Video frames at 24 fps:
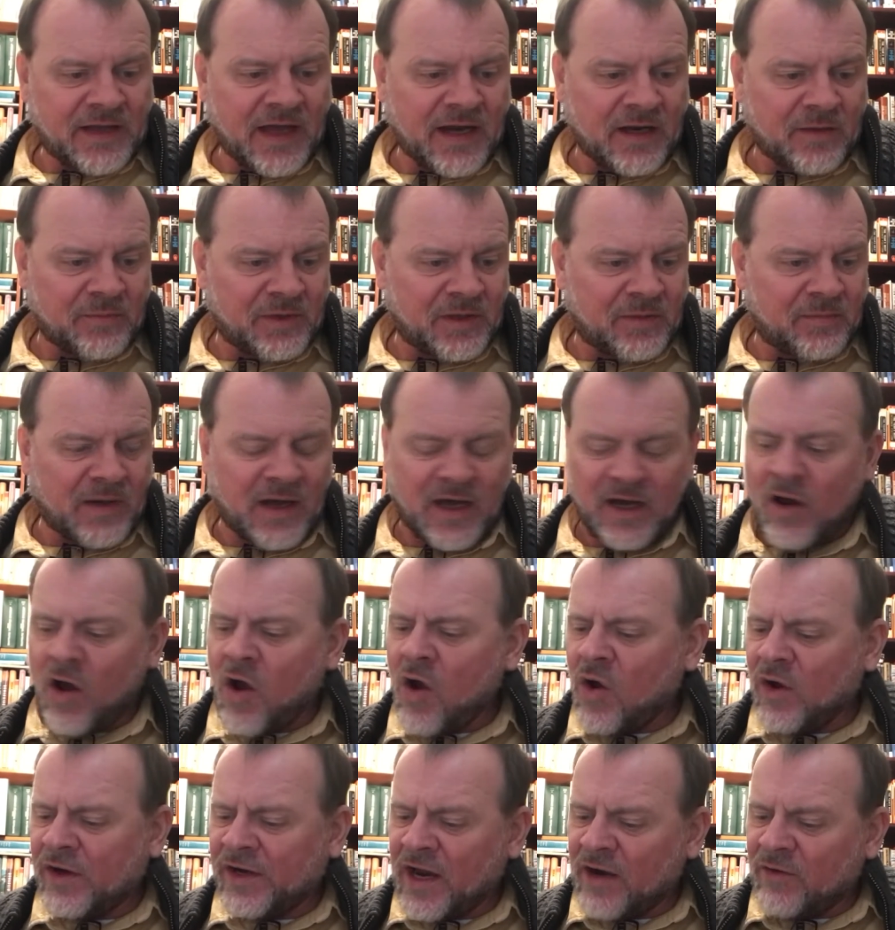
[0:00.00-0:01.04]
be about.
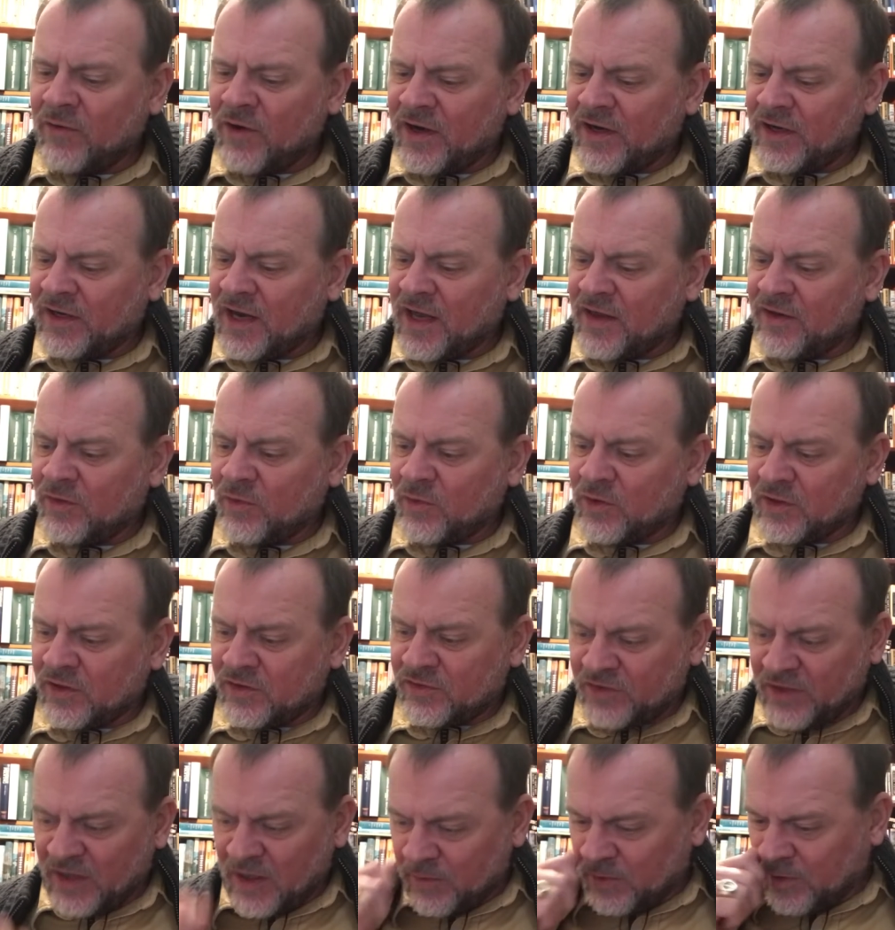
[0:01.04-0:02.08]
Oh, and I read another one of the
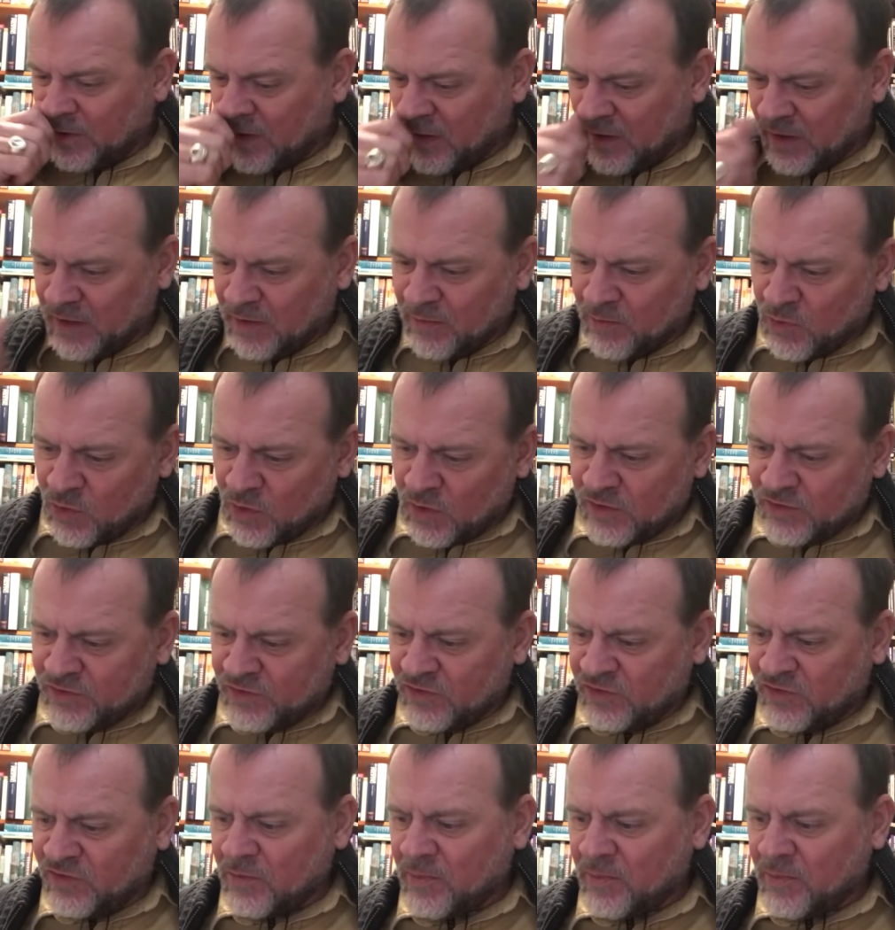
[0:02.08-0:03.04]
Samuel Eliot Morrison's,